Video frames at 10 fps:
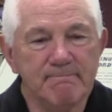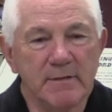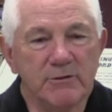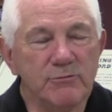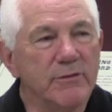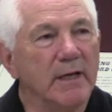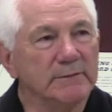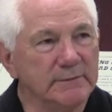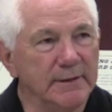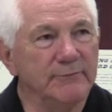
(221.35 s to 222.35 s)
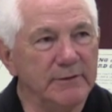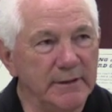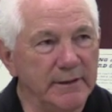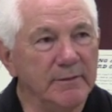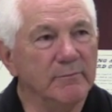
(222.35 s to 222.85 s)
In
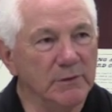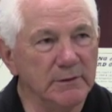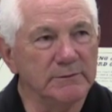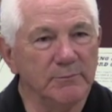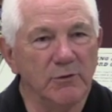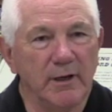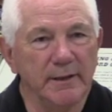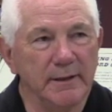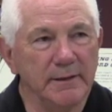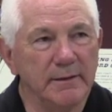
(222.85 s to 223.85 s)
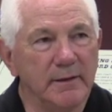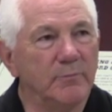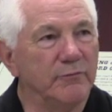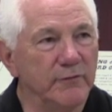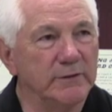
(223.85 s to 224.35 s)
2017, Melissa brought in a
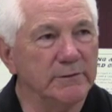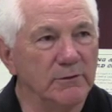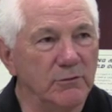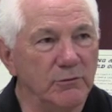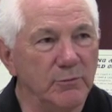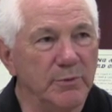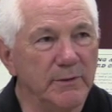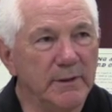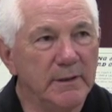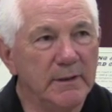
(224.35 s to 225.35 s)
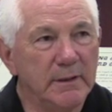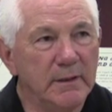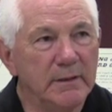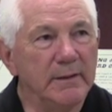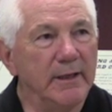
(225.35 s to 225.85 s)
professional group
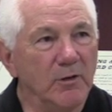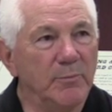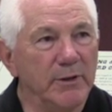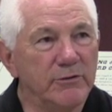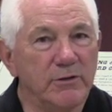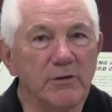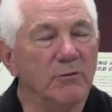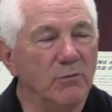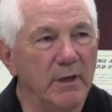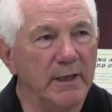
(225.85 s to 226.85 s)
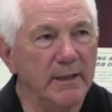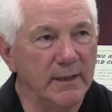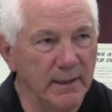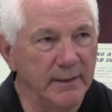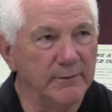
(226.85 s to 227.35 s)
to help us see the way
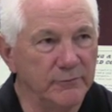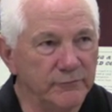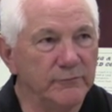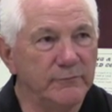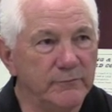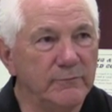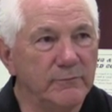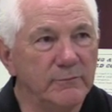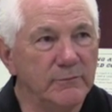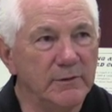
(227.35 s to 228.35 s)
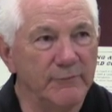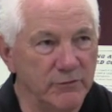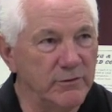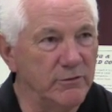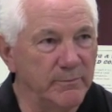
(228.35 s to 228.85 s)
out of
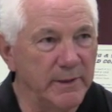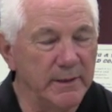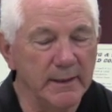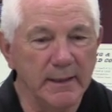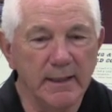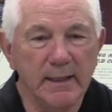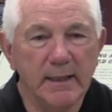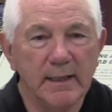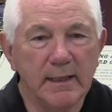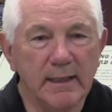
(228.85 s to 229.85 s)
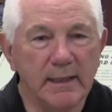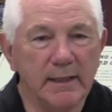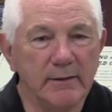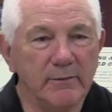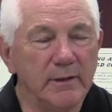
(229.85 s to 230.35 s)
deficit spending.
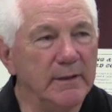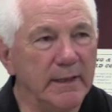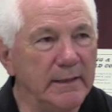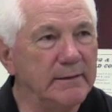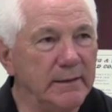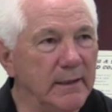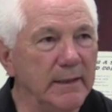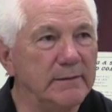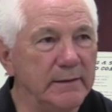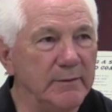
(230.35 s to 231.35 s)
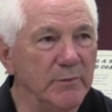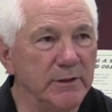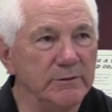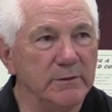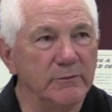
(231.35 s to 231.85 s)
And in the 18-19
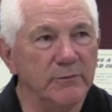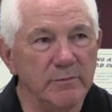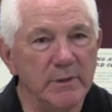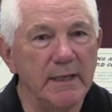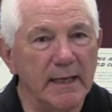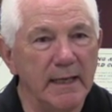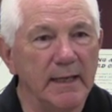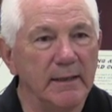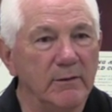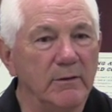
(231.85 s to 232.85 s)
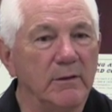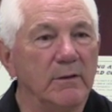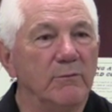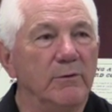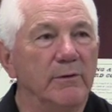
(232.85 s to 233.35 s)
budget, we began
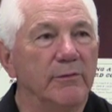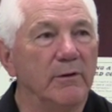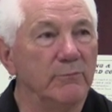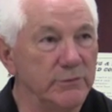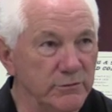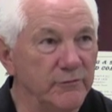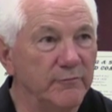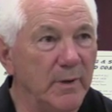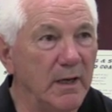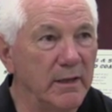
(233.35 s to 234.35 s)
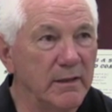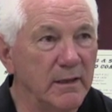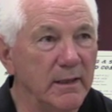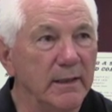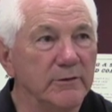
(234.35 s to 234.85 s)
with a reserve
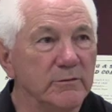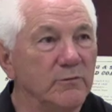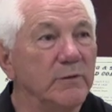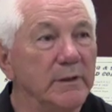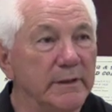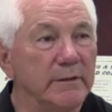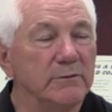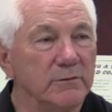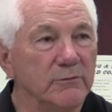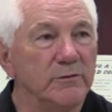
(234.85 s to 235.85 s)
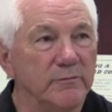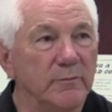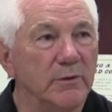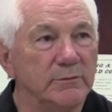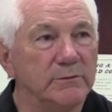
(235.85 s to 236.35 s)
policy and some really conservative
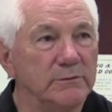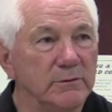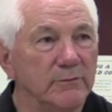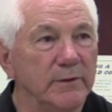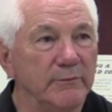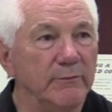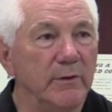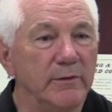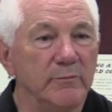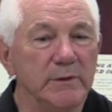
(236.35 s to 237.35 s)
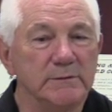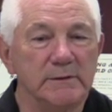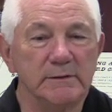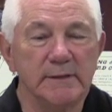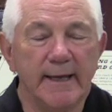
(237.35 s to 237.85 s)
approaches to the way we run the
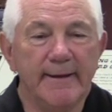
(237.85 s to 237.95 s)
business.